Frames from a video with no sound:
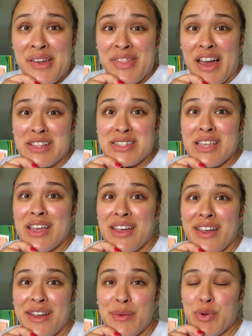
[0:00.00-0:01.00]
That's
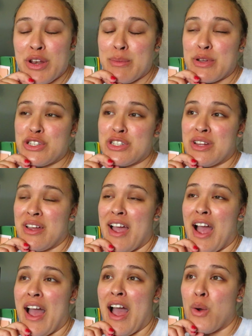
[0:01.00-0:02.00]
pretty much
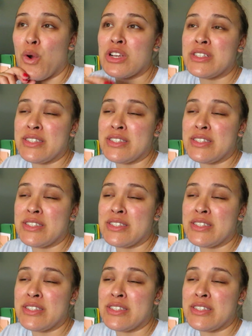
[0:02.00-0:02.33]
how our